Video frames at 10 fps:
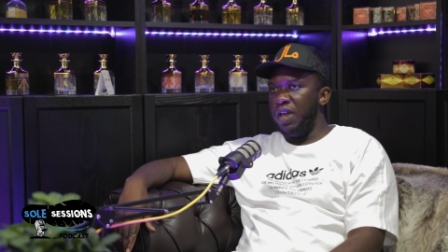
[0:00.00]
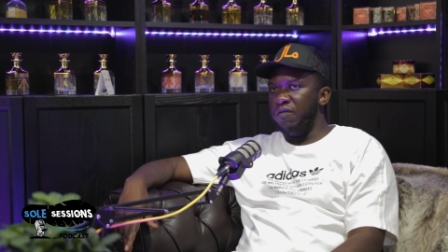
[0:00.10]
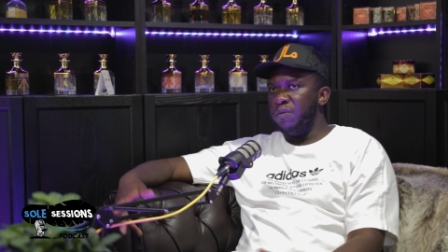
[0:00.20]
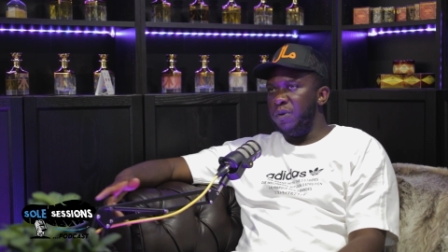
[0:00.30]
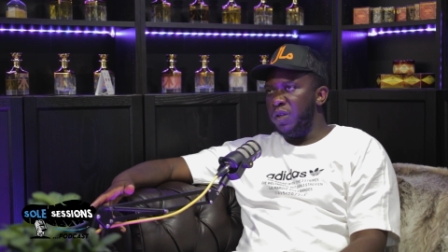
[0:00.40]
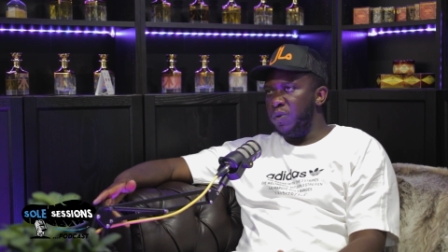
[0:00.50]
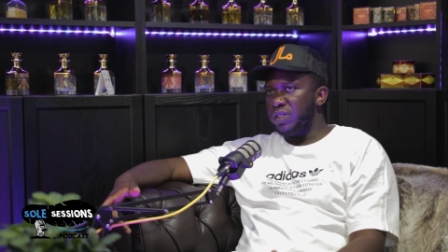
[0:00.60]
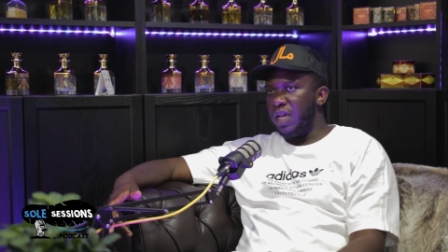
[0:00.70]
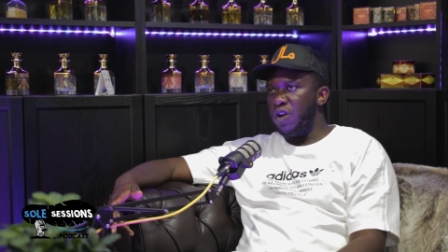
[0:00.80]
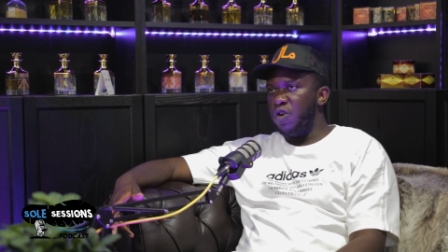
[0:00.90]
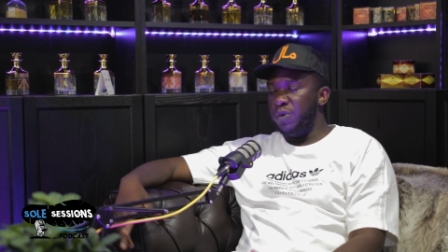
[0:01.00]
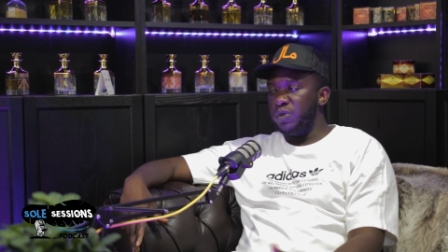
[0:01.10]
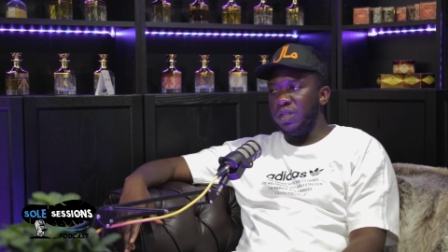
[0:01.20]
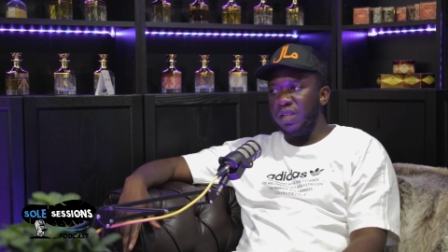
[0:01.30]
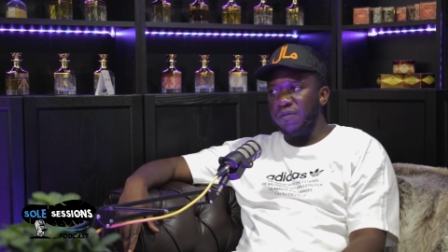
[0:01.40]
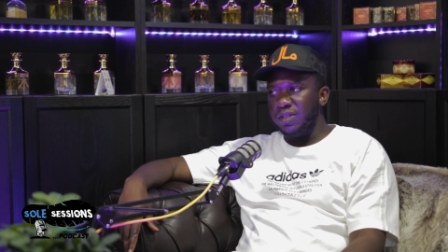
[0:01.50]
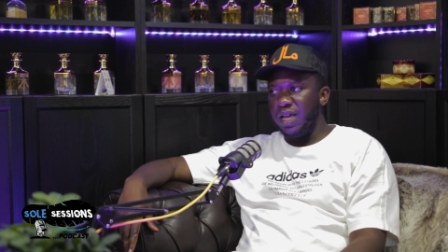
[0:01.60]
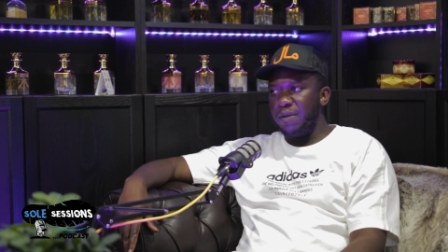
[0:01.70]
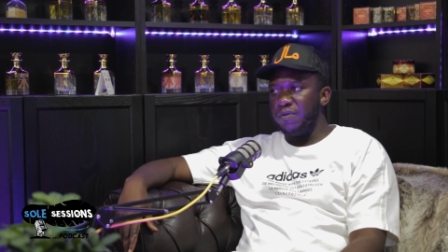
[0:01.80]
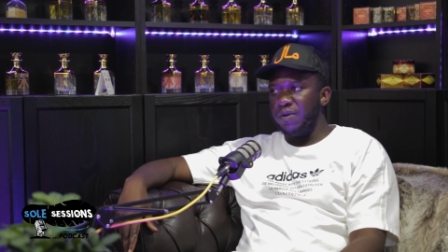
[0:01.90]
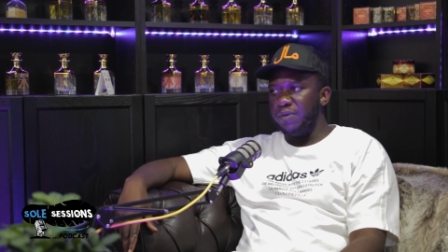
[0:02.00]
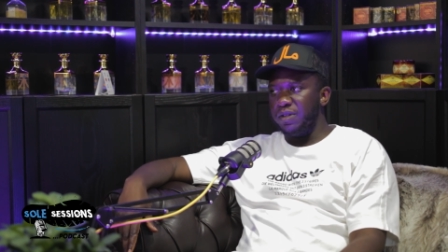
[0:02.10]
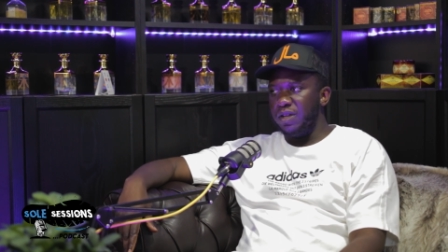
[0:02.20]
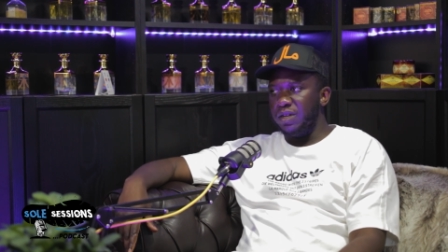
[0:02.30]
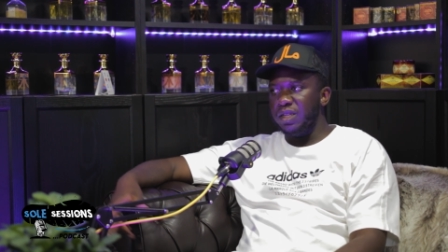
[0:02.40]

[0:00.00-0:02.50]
everybody was at home. It was a different type of Ramadan.